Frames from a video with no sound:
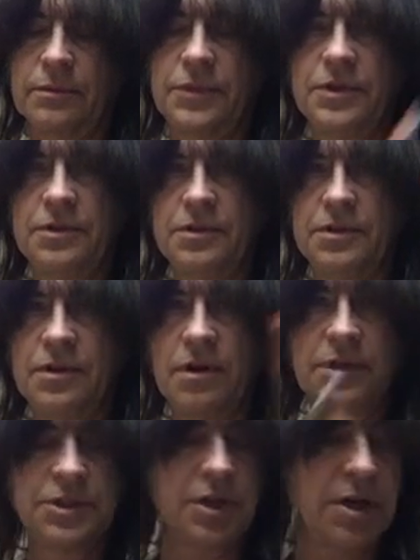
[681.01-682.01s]
The
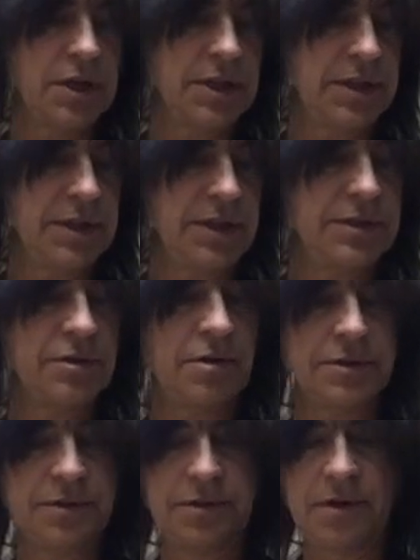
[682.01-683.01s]
dark chocolate. These are
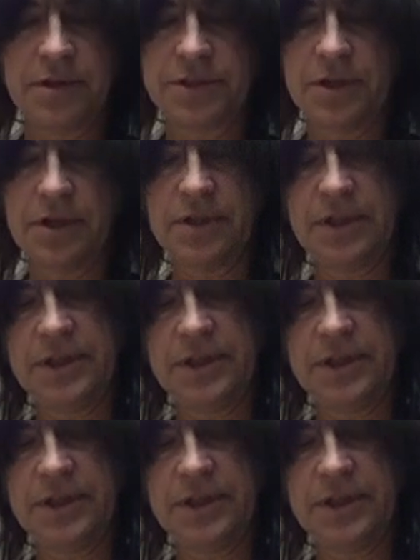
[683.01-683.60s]
also dark chocolate.